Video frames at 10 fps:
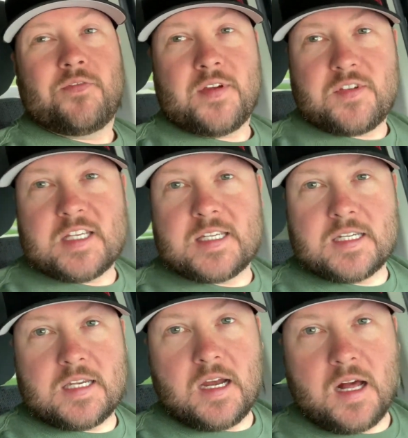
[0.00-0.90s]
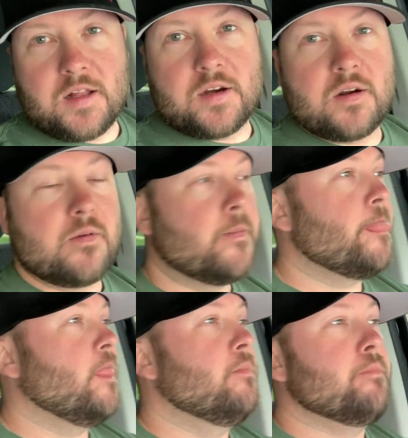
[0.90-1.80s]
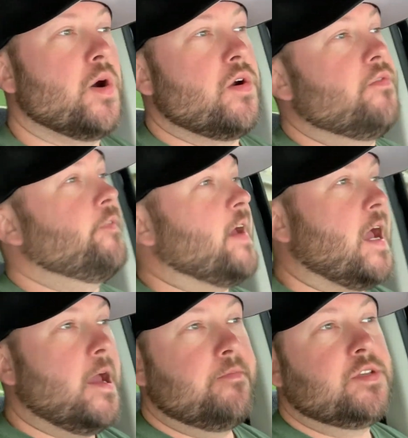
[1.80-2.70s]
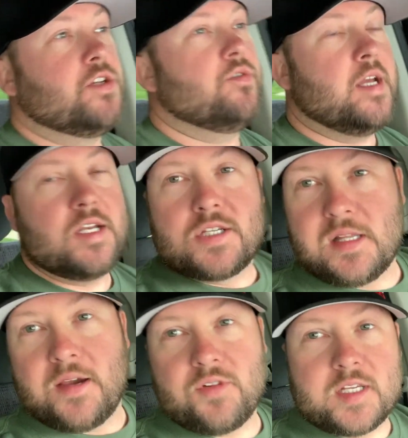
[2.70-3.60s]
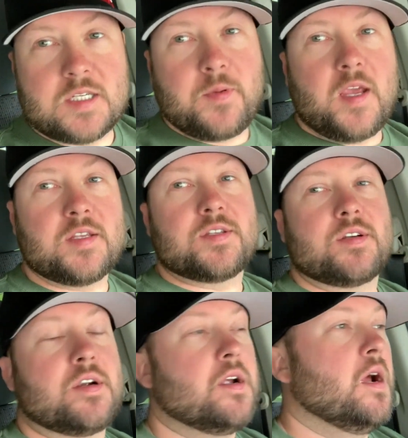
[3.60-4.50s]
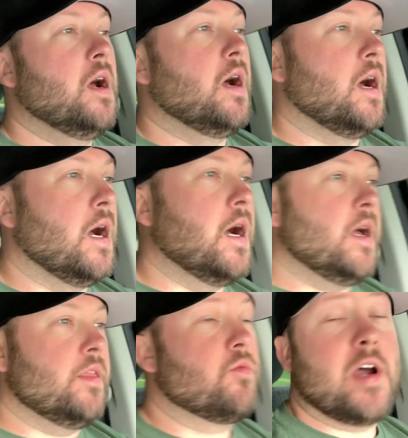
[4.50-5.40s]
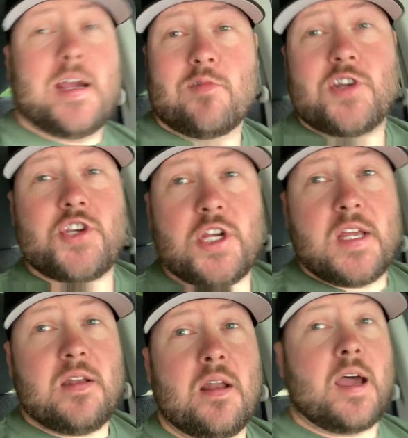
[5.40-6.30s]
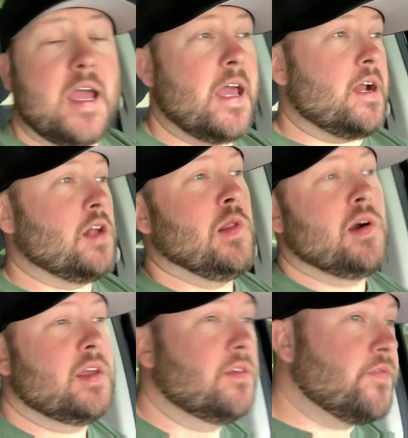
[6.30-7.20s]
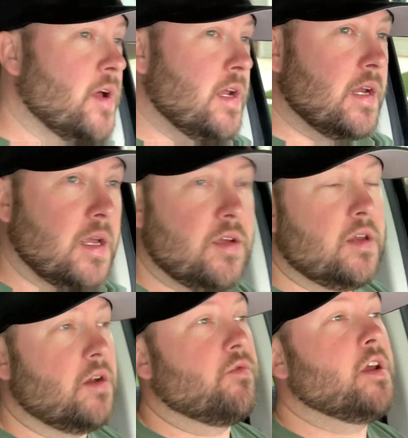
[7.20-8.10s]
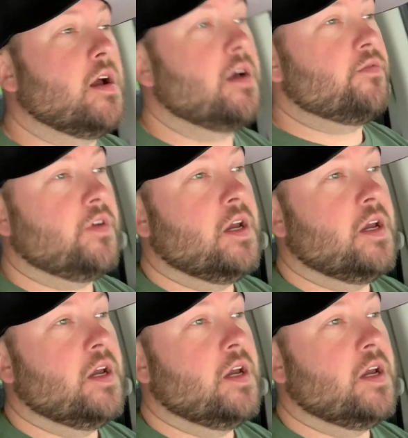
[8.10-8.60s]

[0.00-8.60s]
$50, $60 MotoFab 2-inch leveling spacer. The ride was shit. I had a clunk in the front end I couldn't get rid of.